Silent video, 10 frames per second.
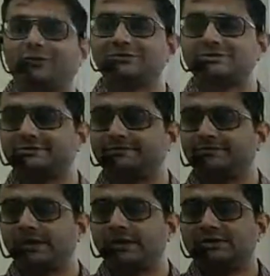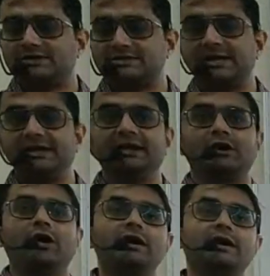Court. The senior
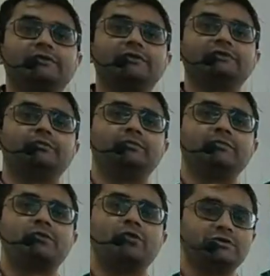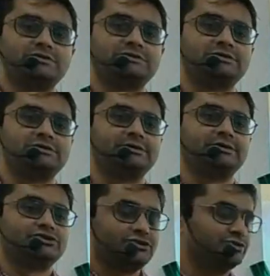lawyer of the Supreme Court
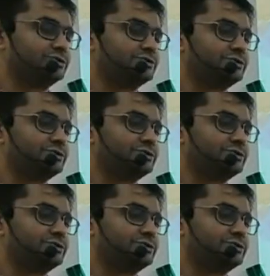should,